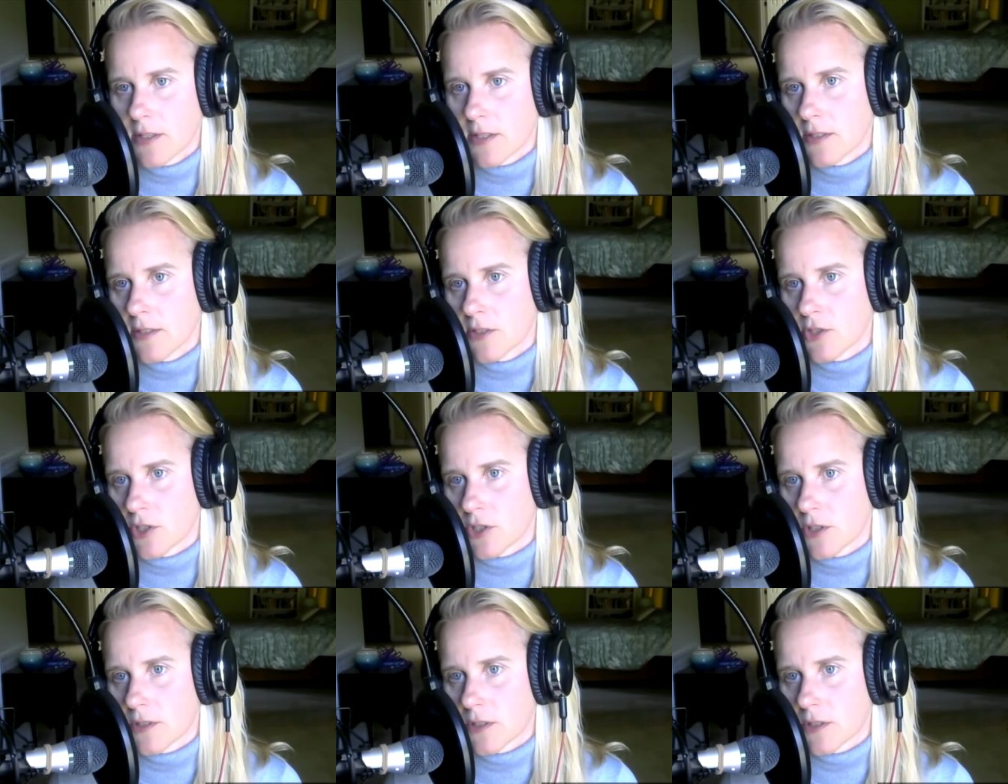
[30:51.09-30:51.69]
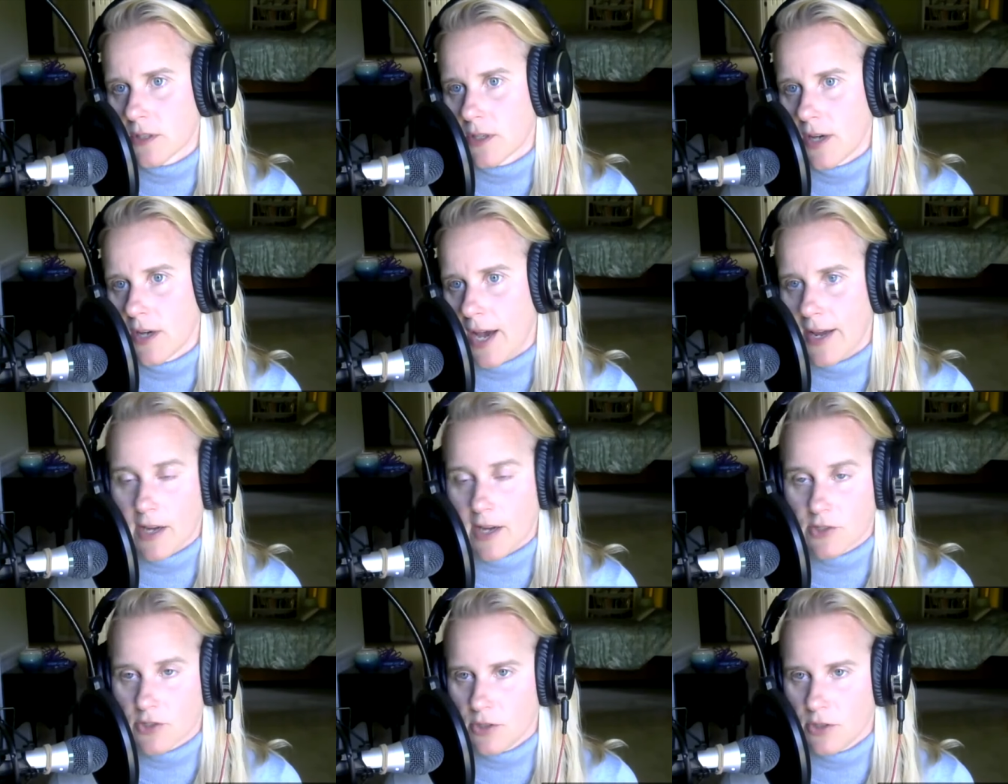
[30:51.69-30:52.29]
It's just, I
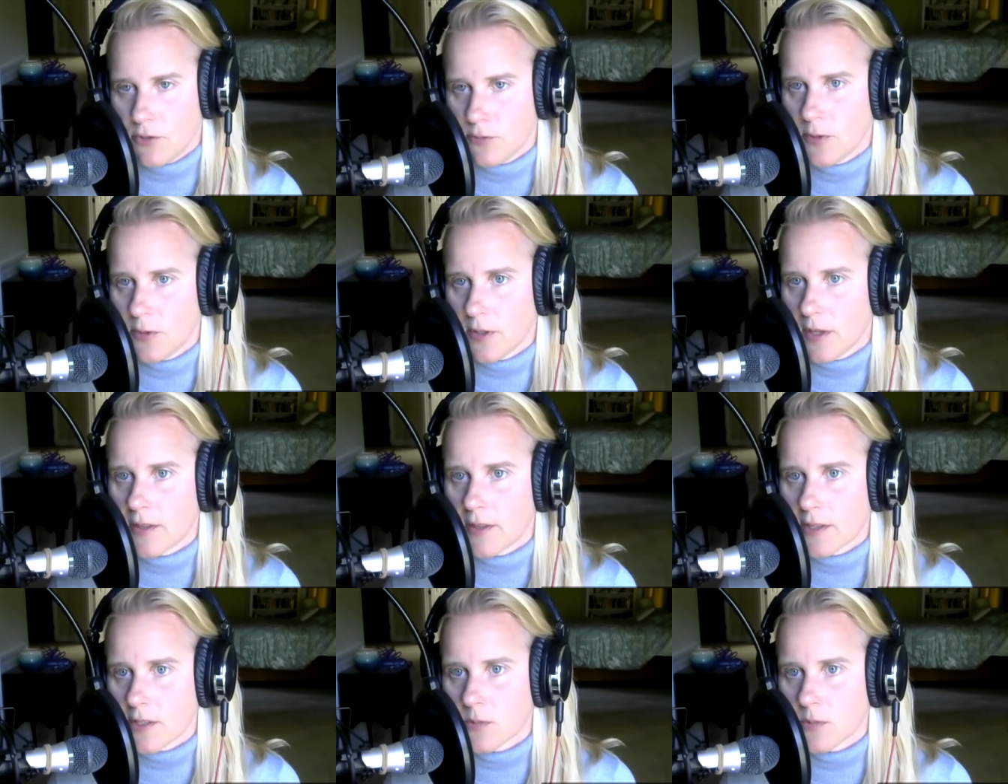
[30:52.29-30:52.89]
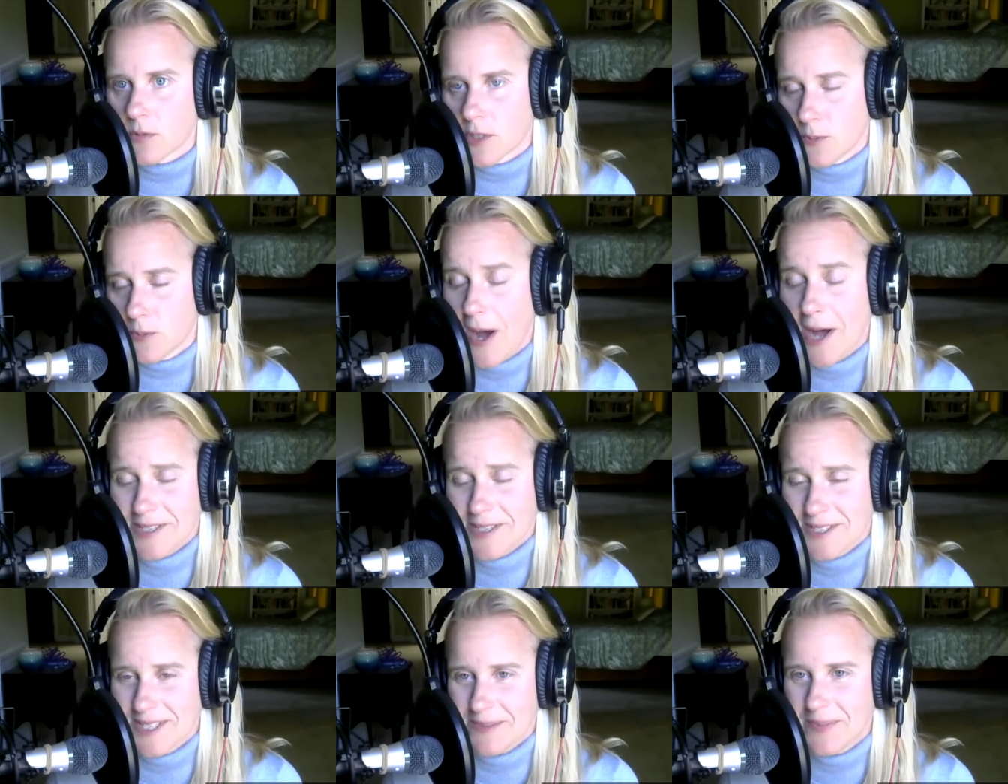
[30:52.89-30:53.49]
actually don't feel like that's
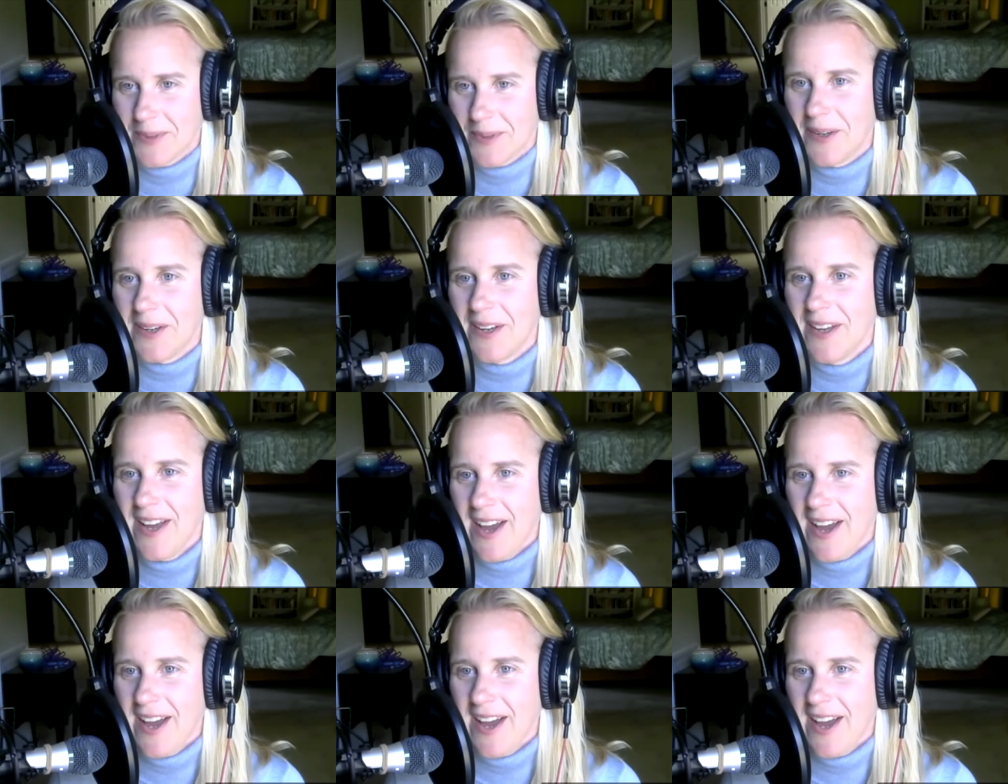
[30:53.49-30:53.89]
responsible.